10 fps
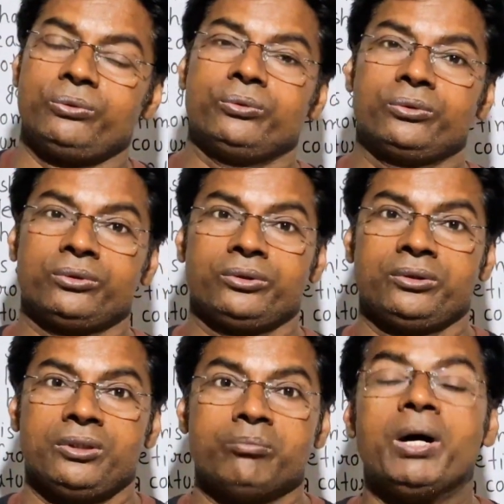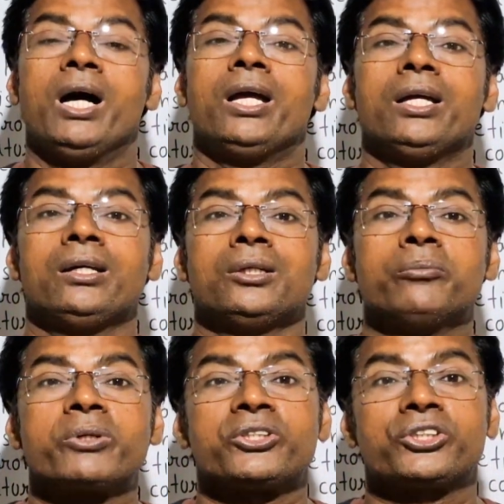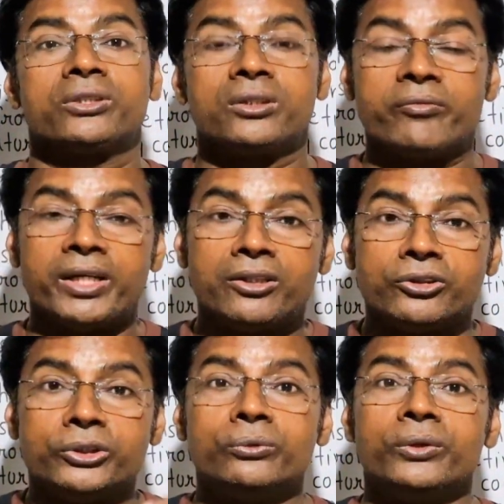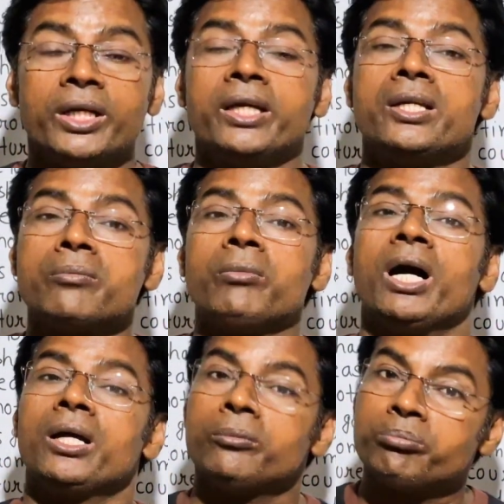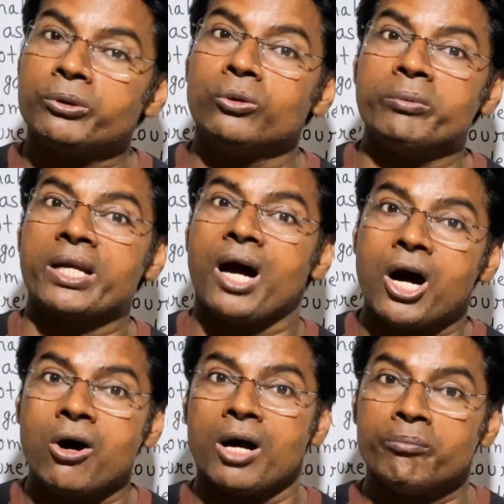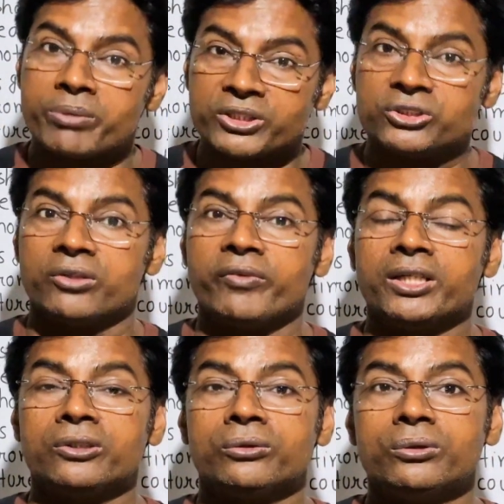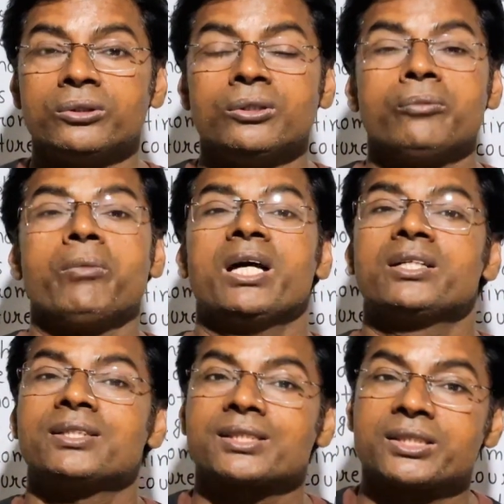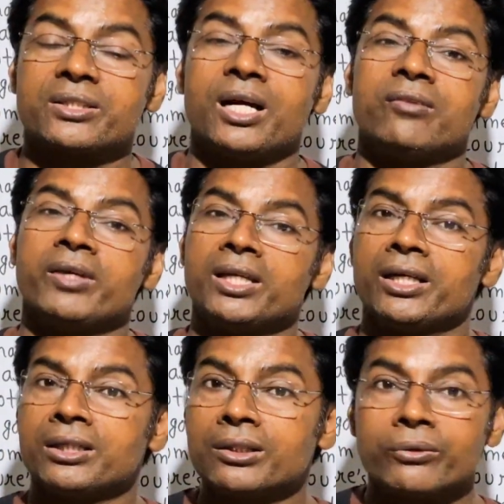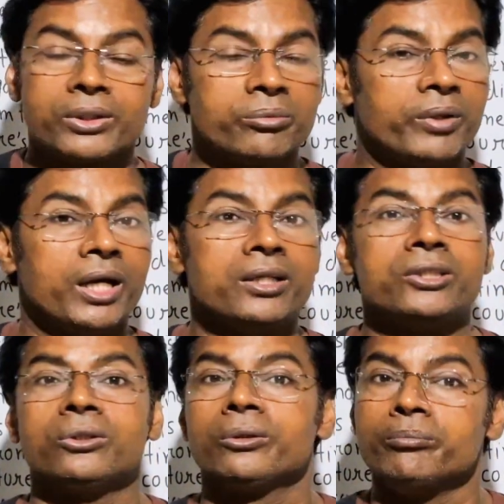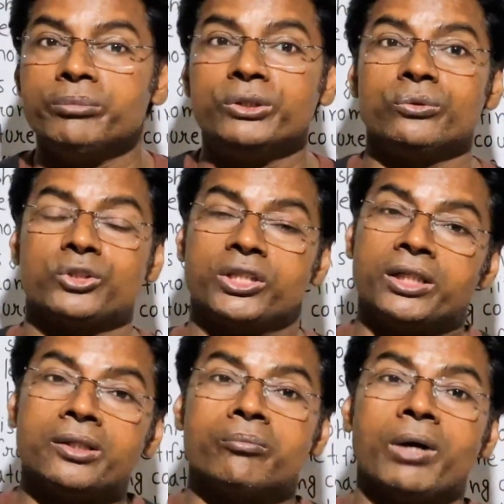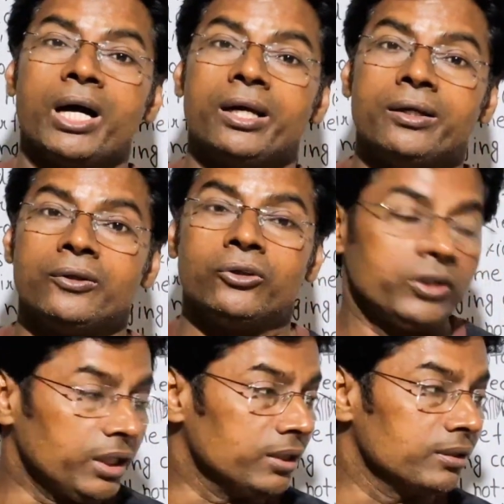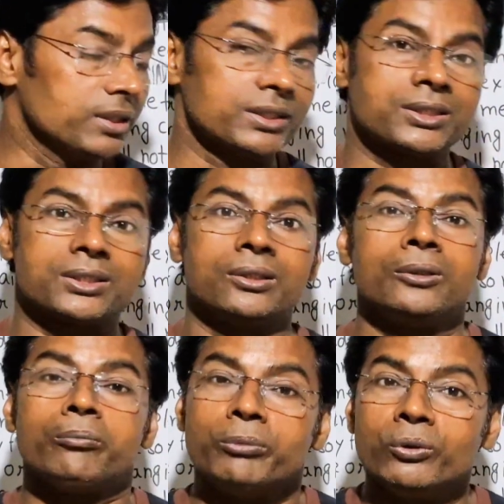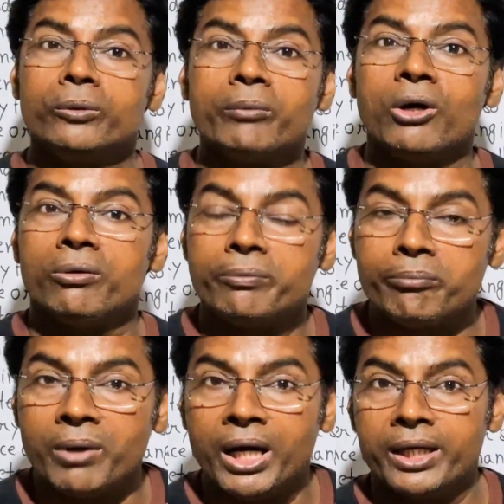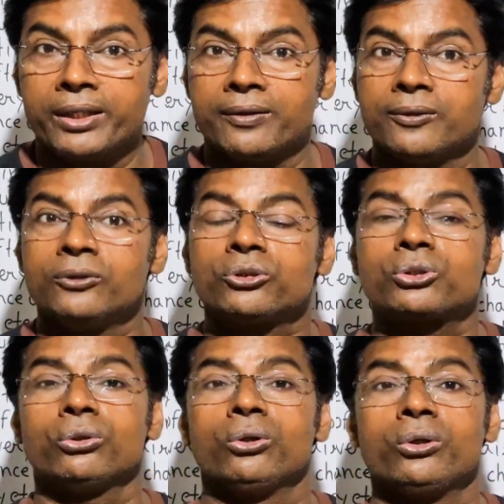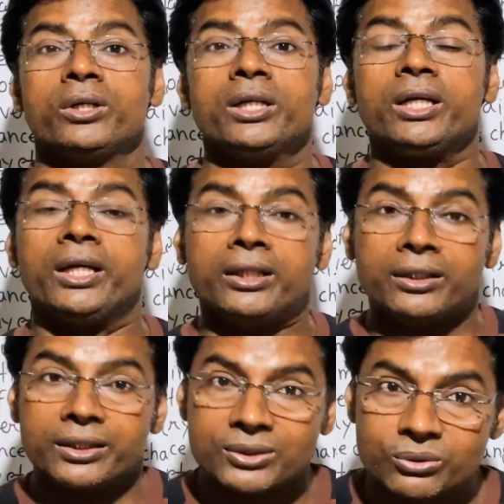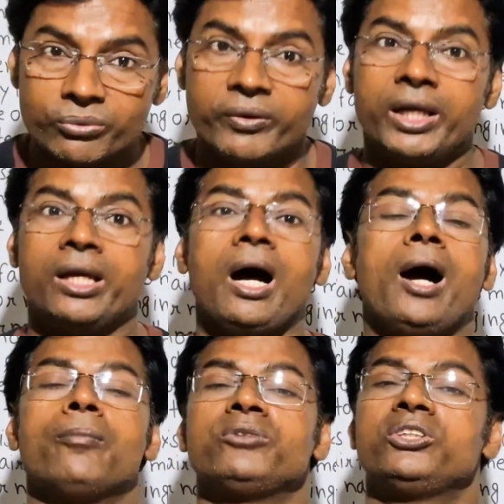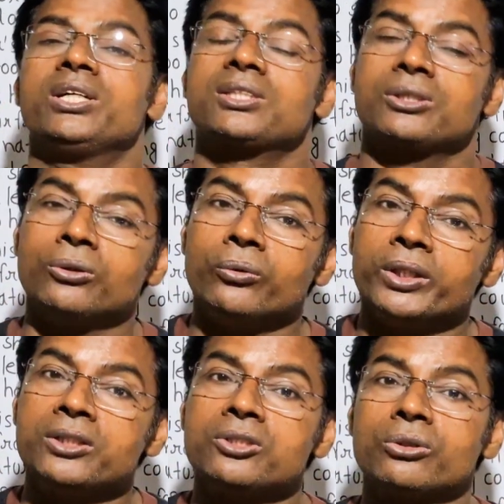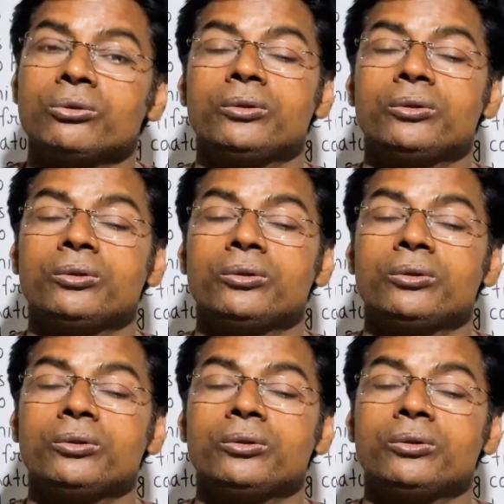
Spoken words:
you by preserving you in my poem. And how I'm preserving you? By describing and glorifying your beauty in this poem of mine. So in this way, I'm just going